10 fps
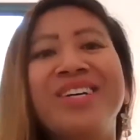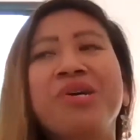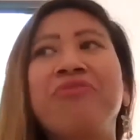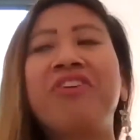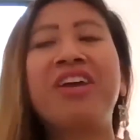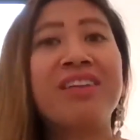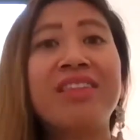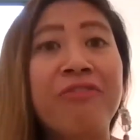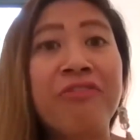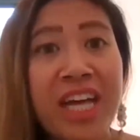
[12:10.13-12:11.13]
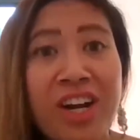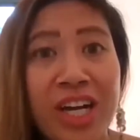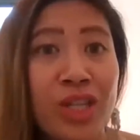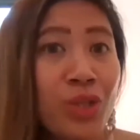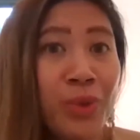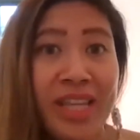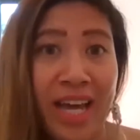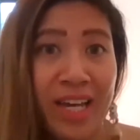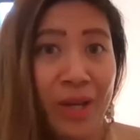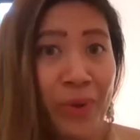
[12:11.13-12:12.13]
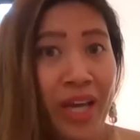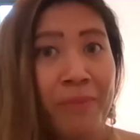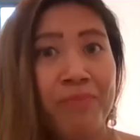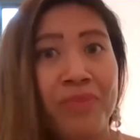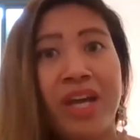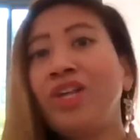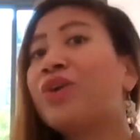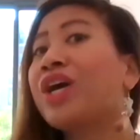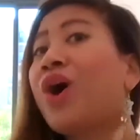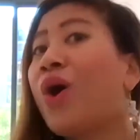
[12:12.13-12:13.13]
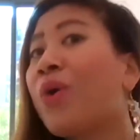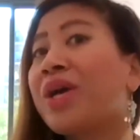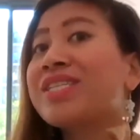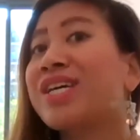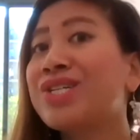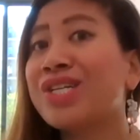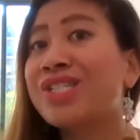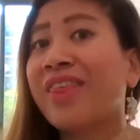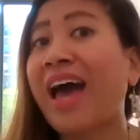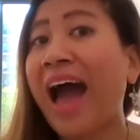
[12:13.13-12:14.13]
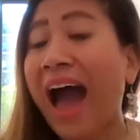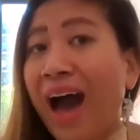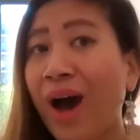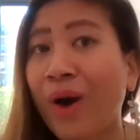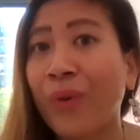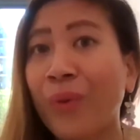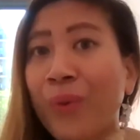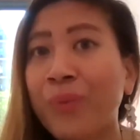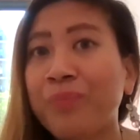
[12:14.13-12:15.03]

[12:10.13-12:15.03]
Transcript: so feel the fear and do it anyway. And you can always adjust the how